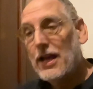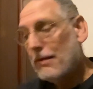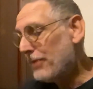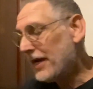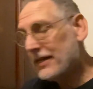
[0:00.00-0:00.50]

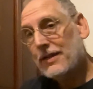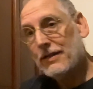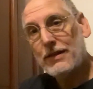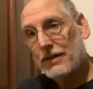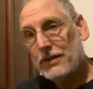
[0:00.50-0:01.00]

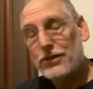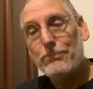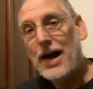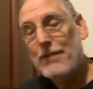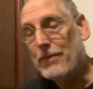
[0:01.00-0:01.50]
but to
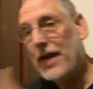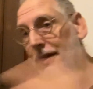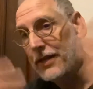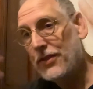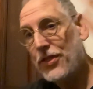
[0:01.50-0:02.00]
my mind,
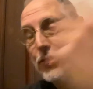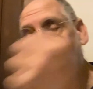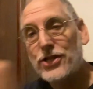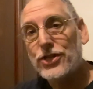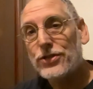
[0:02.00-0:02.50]
and the
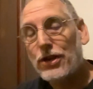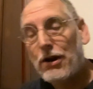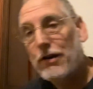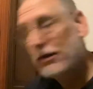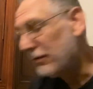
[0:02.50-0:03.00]
thought just
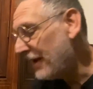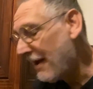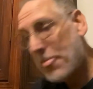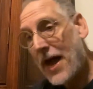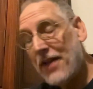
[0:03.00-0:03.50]
occurred to me,
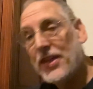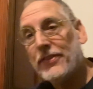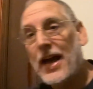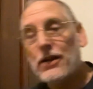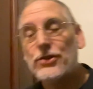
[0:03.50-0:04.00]
I think
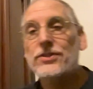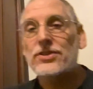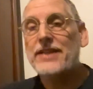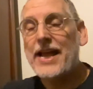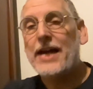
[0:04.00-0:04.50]
that could
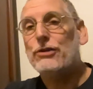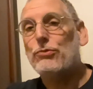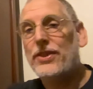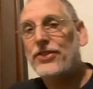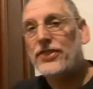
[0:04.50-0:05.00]
stand
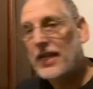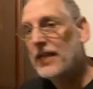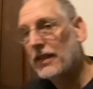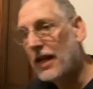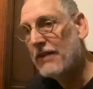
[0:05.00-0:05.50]
with the
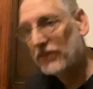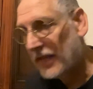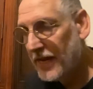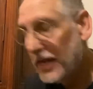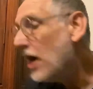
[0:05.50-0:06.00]

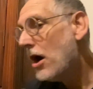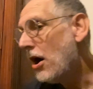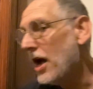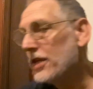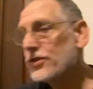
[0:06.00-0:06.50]
lovely,
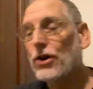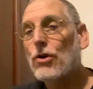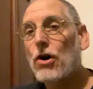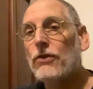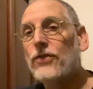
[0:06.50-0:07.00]
also
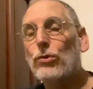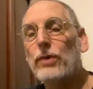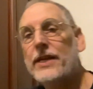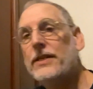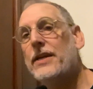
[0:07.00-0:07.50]

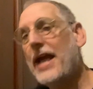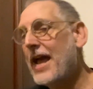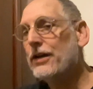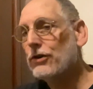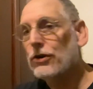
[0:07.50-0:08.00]
overwritten
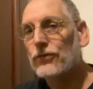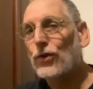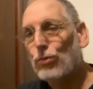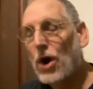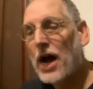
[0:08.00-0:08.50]
and
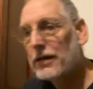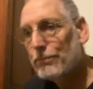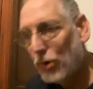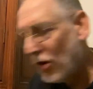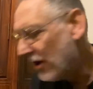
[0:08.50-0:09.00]
overwrought
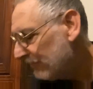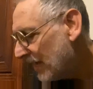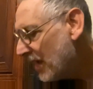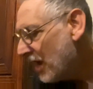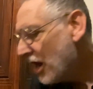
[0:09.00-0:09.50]
poem,
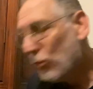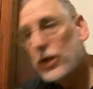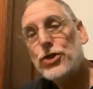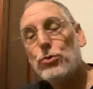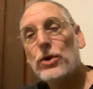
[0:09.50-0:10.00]

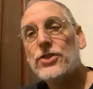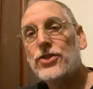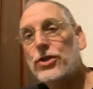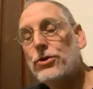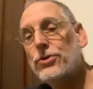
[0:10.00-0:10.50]
which was
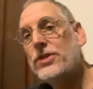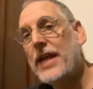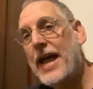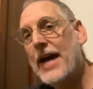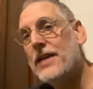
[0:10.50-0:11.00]
used
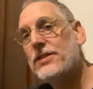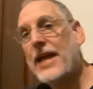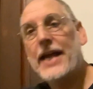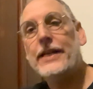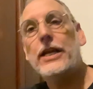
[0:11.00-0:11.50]
as
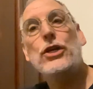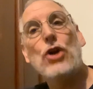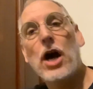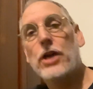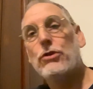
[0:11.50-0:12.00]
an
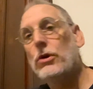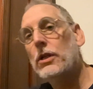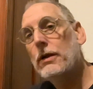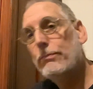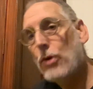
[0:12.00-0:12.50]

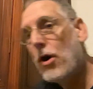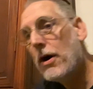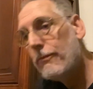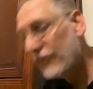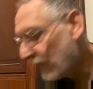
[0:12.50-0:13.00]
inaugural
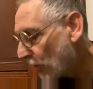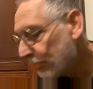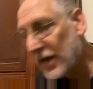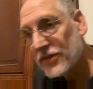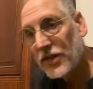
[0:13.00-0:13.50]
poem for
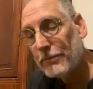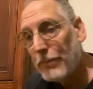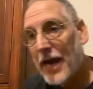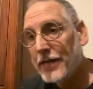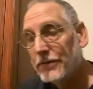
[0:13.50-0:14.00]
President
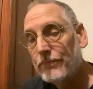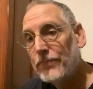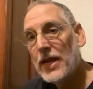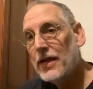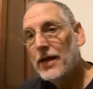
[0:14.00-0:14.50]
Biden.
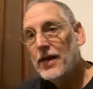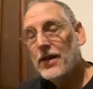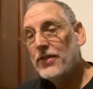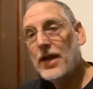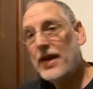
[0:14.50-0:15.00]

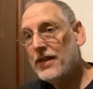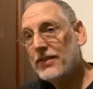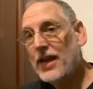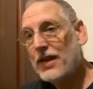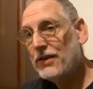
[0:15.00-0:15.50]

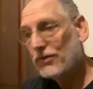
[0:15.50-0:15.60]
They